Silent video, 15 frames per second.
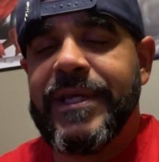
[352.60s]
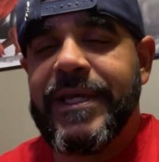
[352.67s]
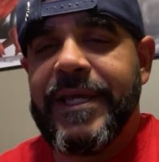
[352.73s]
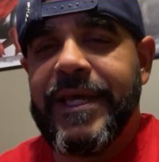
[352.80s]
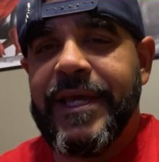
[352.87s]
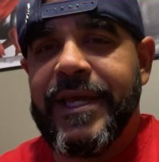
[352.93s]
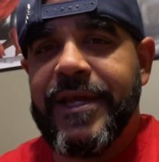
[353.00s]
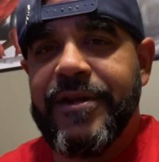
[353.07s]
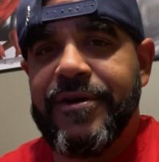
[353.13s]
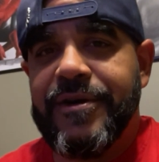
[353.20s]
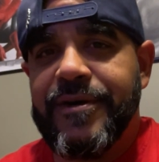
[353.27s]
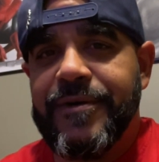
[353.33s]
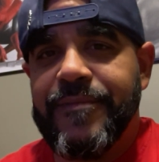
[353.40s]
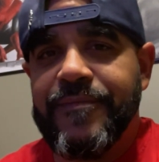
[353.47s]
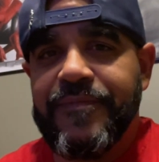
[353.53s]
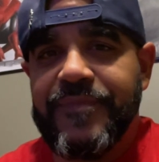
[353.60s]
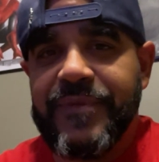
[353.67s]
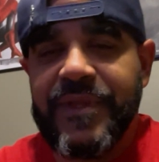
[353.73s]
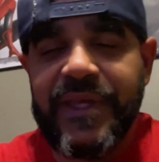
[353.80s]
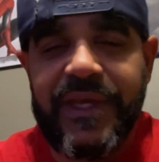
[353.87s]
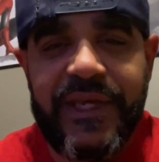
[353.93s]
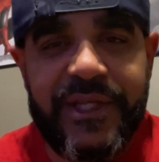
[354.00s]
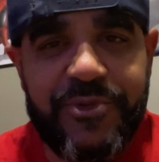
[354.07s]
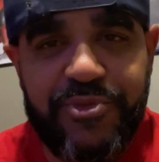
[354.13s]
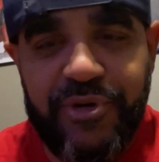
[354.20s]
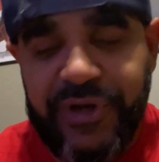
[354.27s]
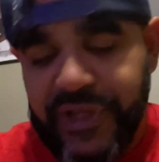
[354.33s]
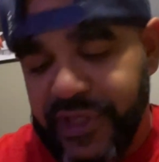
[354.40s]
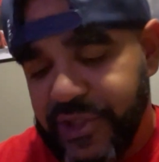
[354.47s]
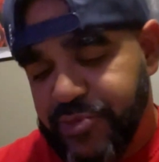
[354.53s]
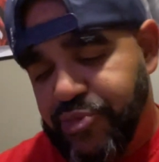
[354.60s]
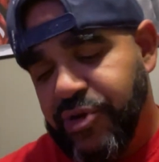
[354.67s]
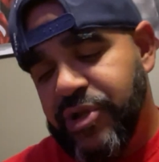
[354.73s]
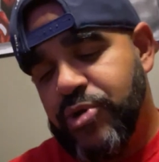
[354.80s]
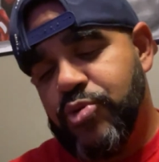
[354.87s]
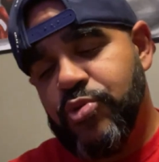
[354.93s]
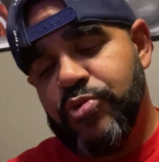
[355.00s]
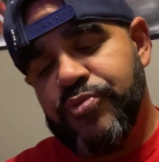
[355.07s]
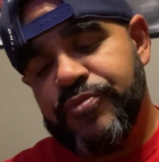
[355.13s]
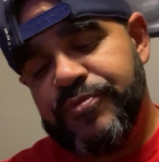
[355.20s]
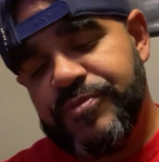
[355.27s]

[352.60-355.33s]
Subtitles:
and it's pretty cool